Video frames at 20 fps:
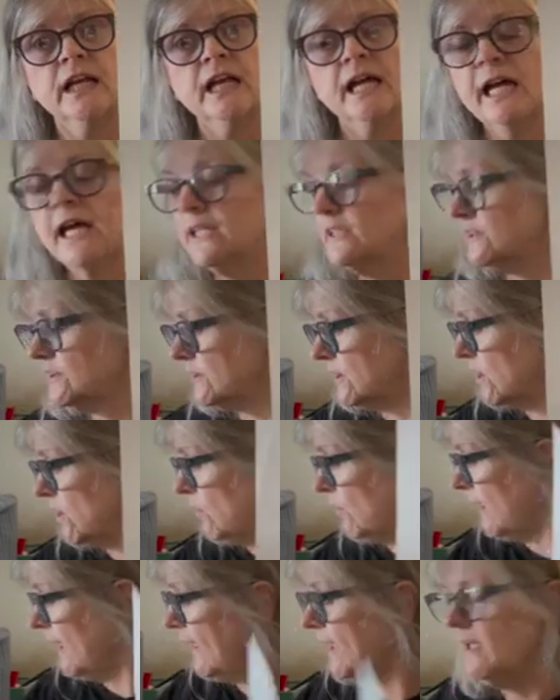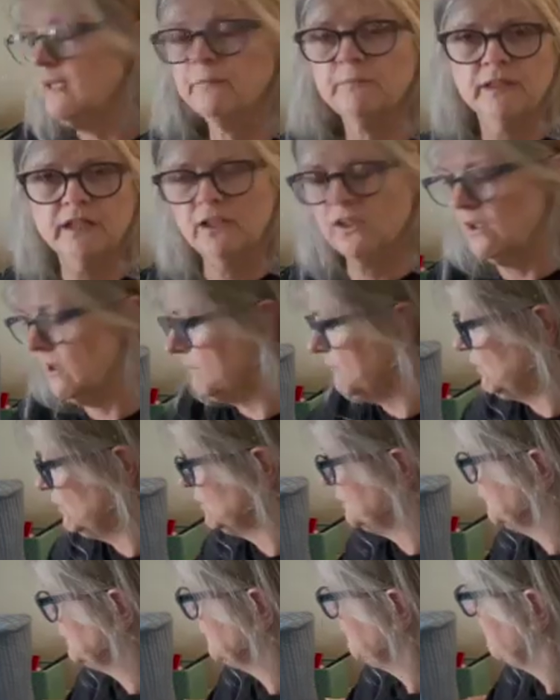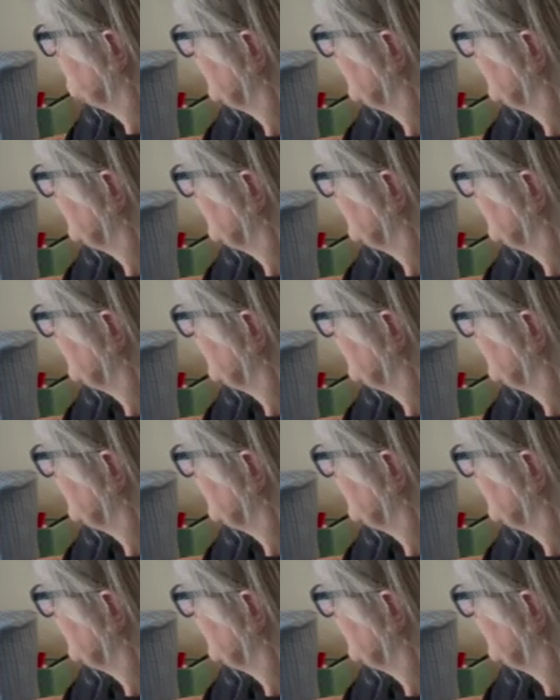And so I'm getting all emotional.